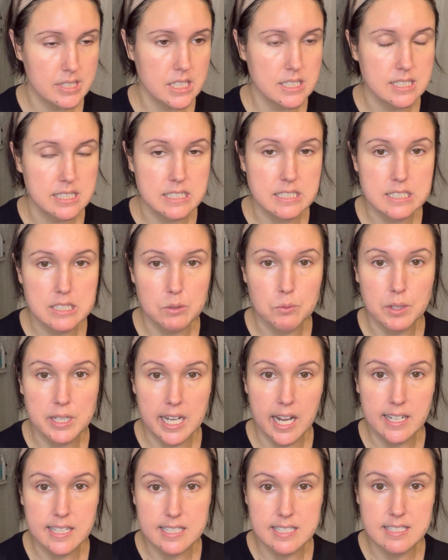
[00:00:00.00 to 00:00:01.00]
since it went
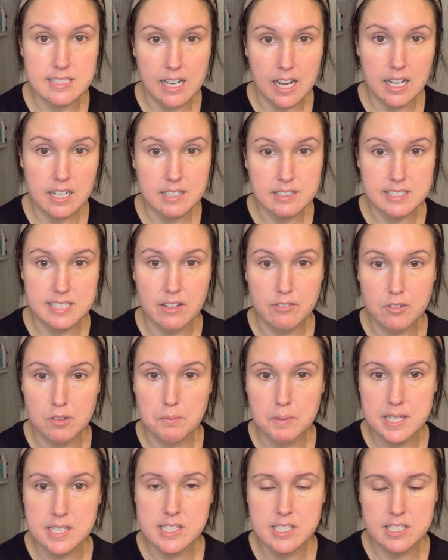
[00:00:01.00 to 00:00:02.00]
out of stock several
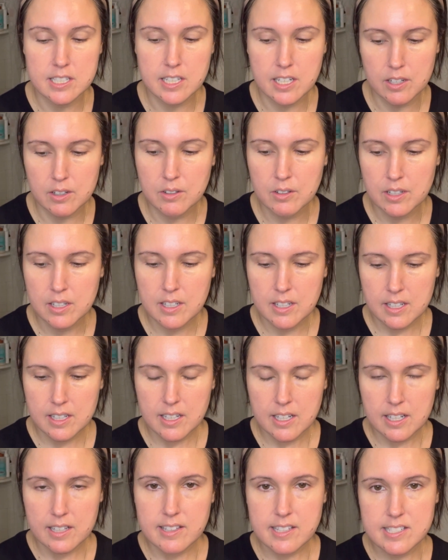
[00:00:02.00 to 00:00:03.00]
months ago.
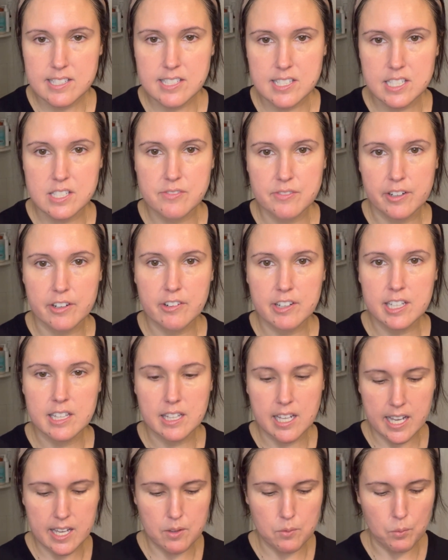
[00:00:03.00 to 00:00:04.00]
This is very
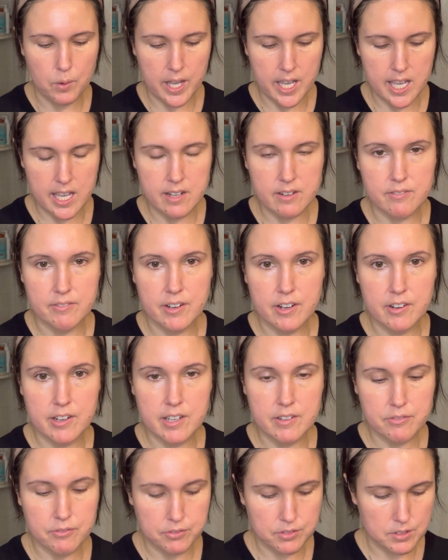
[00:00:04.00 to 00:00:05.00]
lightweight, very
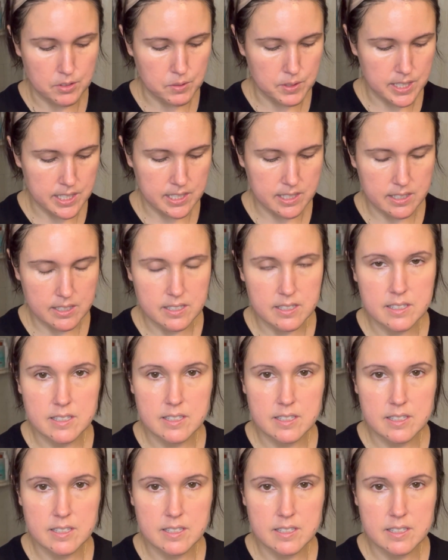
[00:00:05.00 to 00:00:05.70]
fluid